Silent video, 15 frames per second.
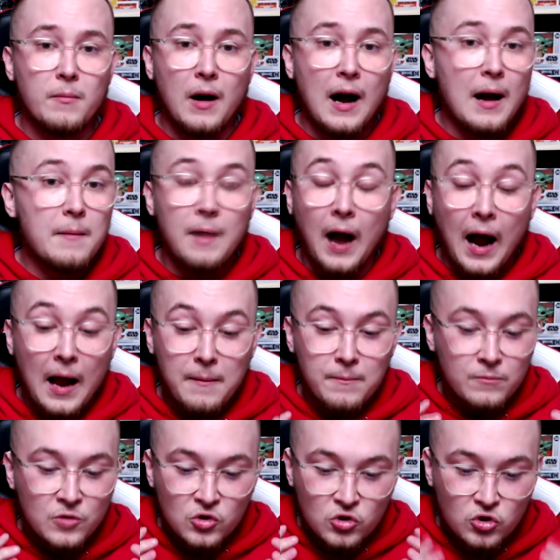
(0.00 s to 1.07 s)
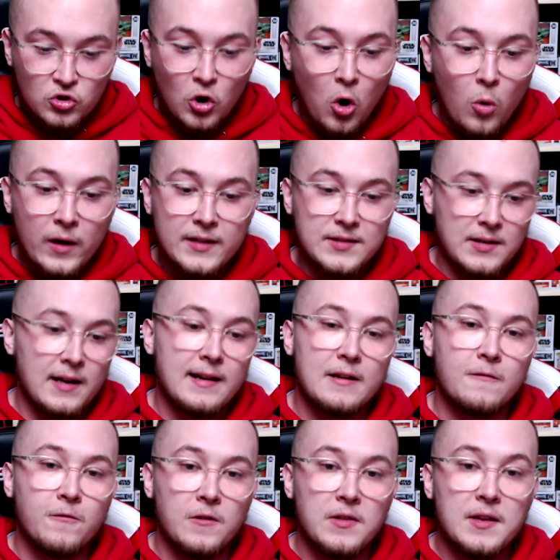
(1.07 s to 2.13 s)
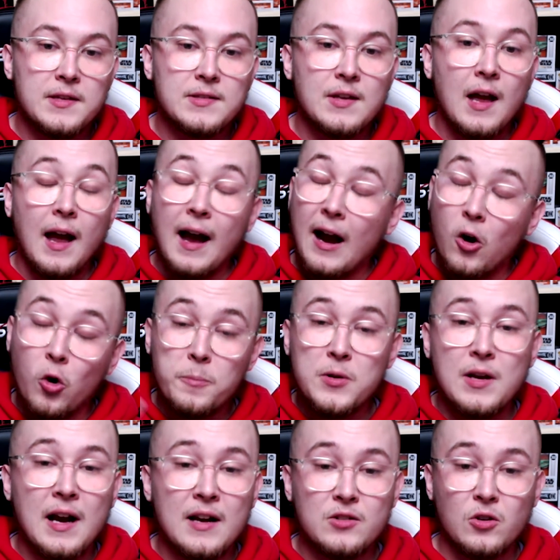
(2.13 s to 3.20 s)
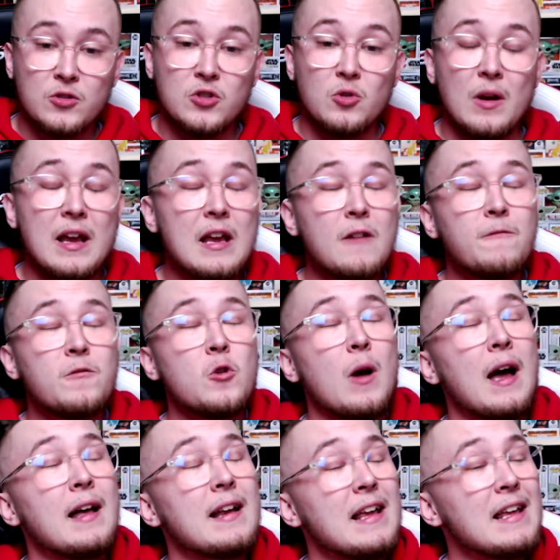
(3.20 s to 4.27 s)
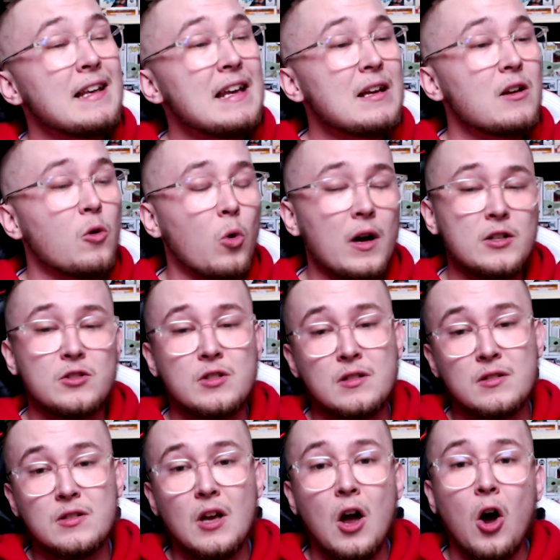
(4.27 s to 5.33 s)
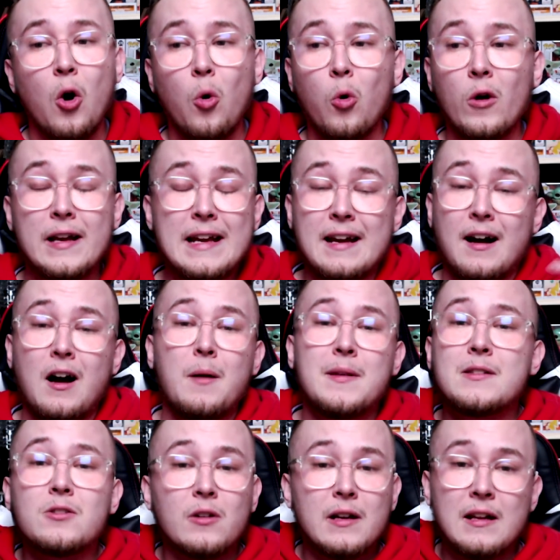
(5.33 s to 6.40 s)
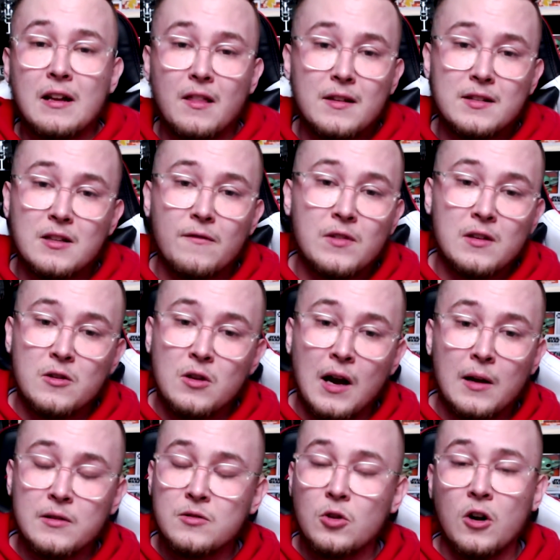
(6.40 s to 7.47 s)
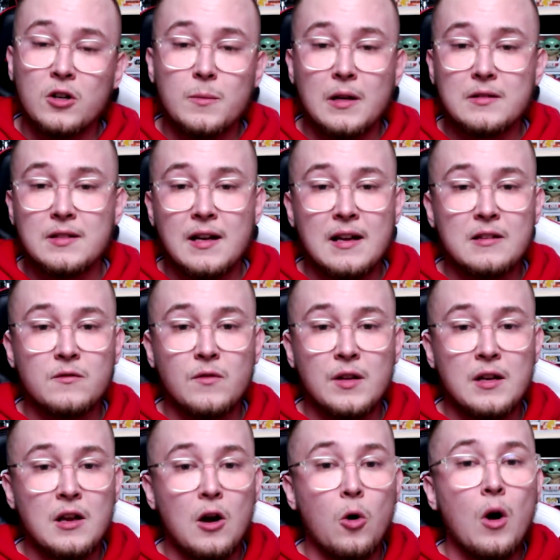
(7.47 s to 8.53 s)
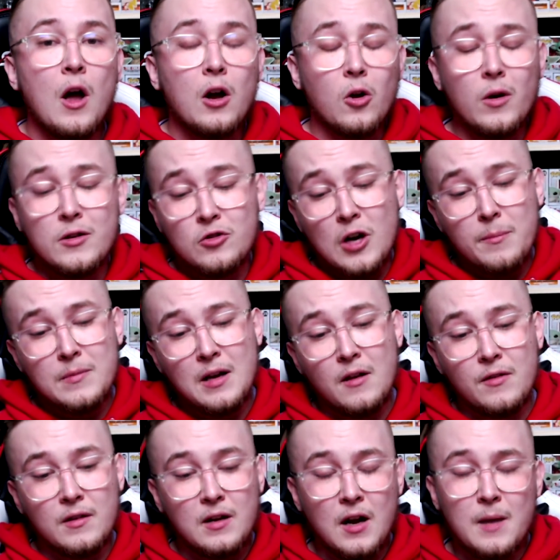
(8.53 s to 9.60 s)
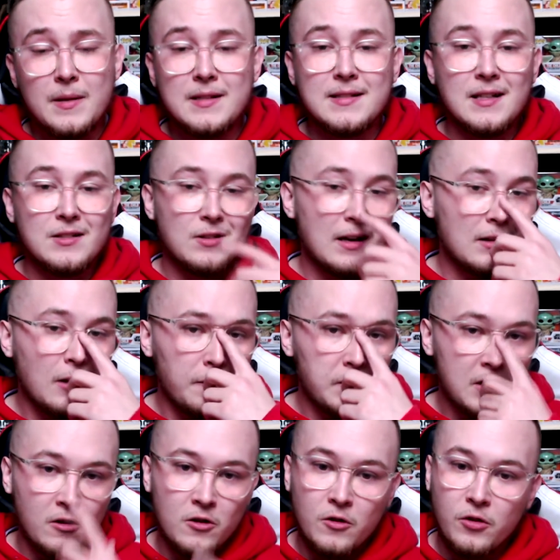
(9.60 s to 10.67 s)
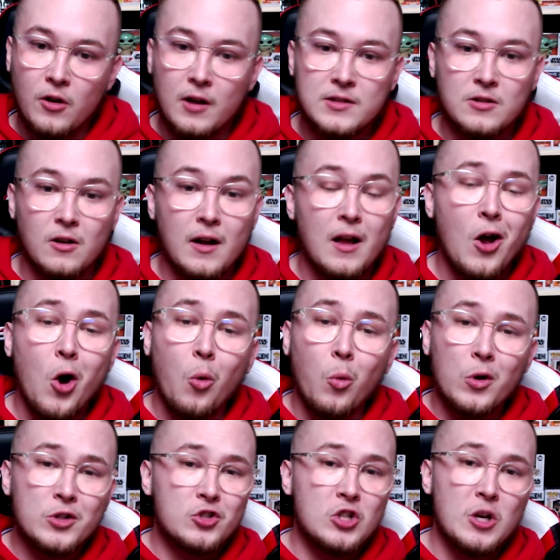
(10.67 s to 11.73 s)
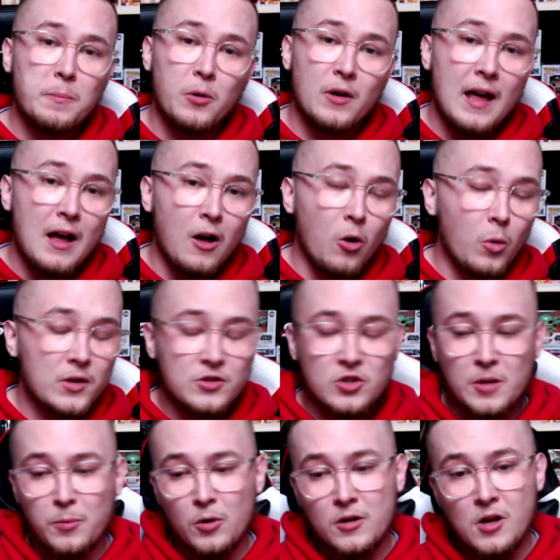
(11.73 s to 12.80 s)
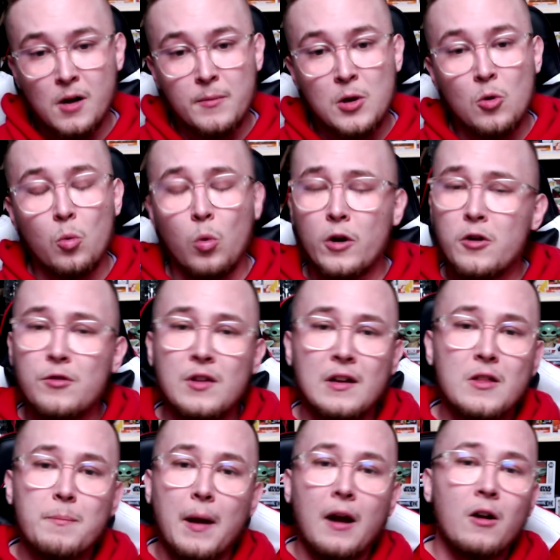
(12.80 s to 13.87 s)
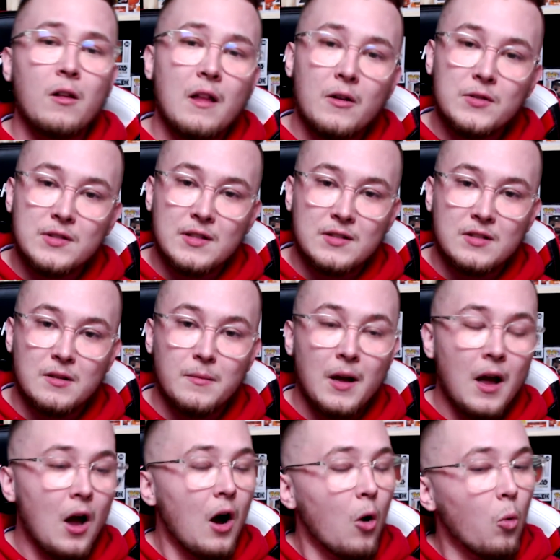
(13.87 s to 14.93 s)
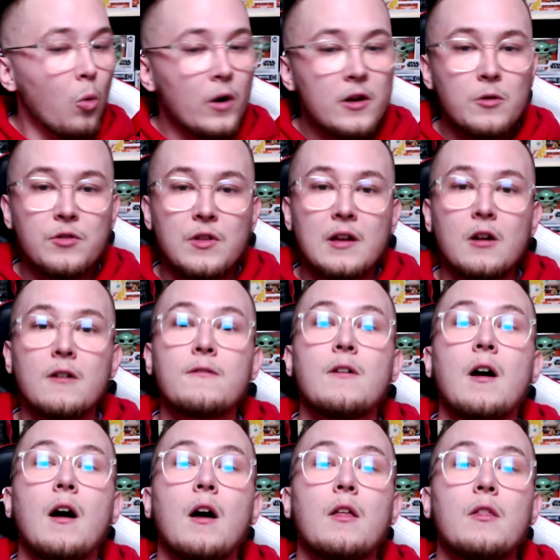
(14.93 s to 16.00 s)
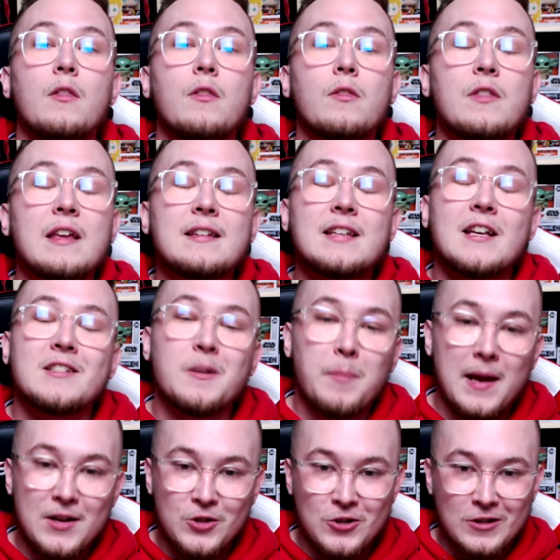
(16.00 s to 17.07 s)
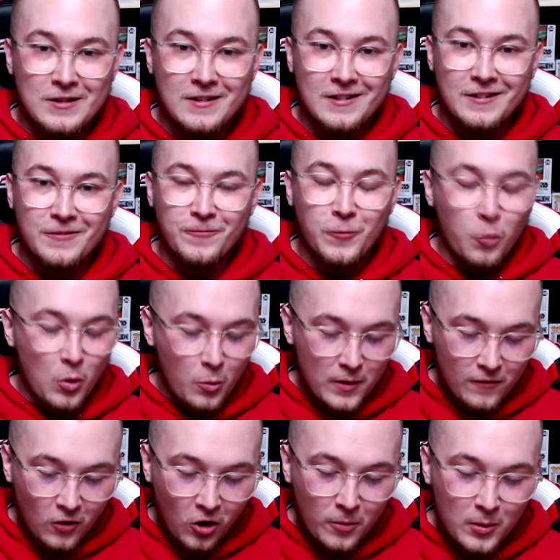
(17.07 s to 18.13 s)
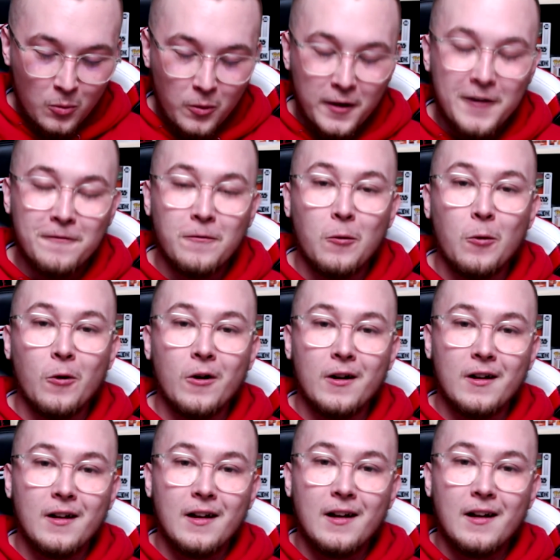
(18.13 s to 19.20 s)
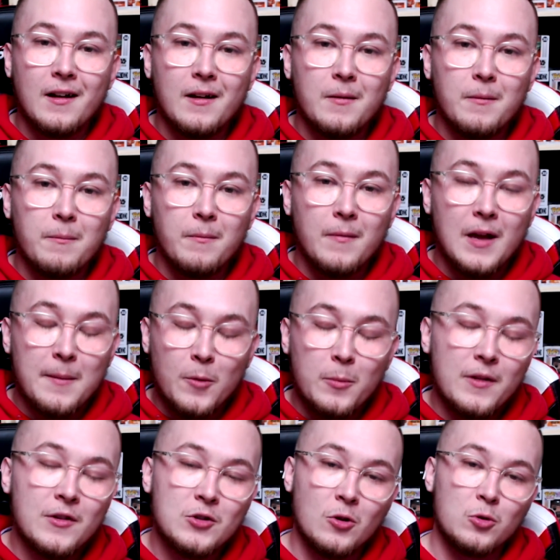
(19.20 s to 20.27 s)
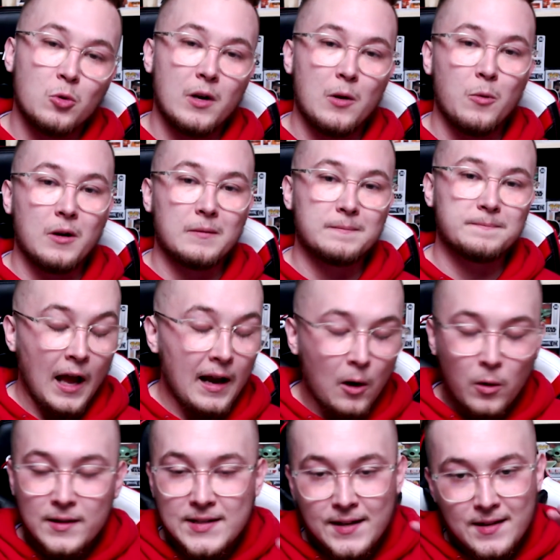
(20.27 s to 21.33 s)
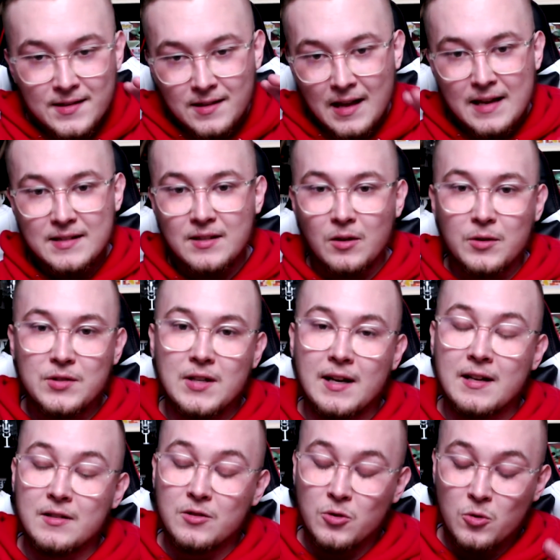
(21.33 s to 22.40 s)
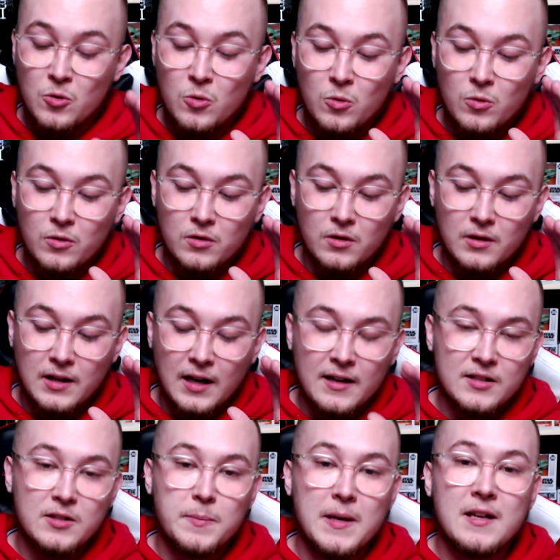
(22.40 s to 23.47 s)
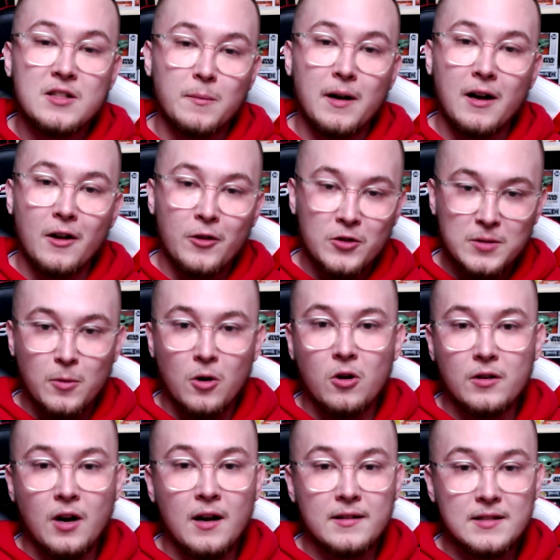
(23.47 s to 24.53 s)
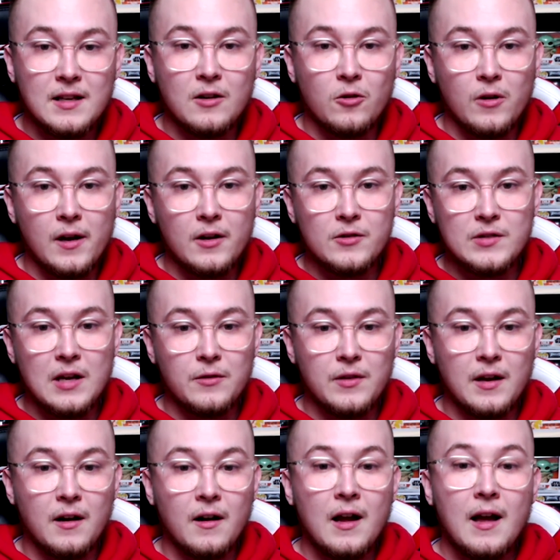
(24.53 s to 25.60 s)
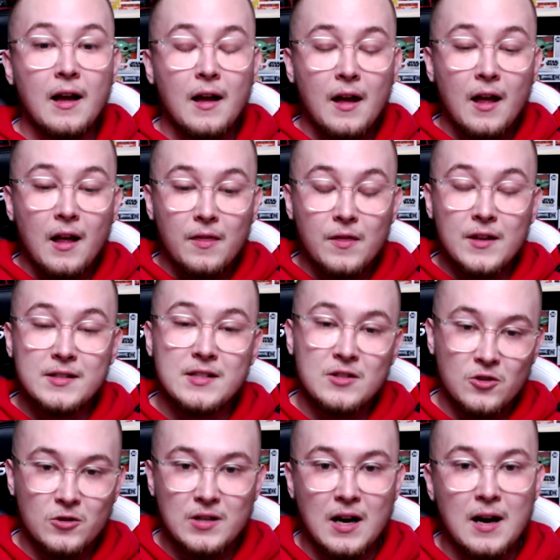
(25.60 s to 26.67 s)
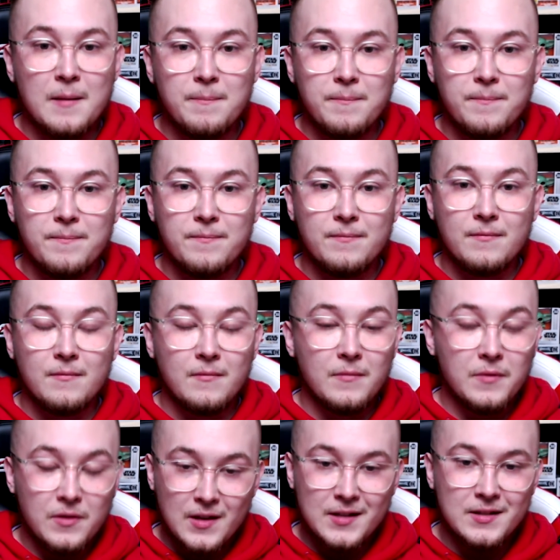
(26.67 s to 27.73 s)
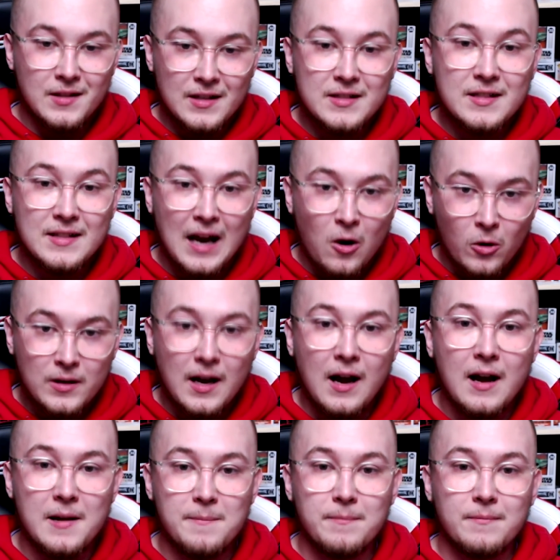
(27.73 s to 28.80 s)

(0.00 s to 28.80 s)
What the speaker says: I'm so excited for this. I hope you guys are too. If you had any questions or any comments on any of the stuff that I talked about today's video, go ahead and drop them down in the comments section. I'd love to hear your thoughts on it. Was Chipper an L? Was Chipper a W? What do you think of the parallel system? What do you think of the anticipation for what we've all been waiting for, MLB The Show 21? And I want to take this last little second to kind of speak to my other small content creators out there. This is your time. This is our time.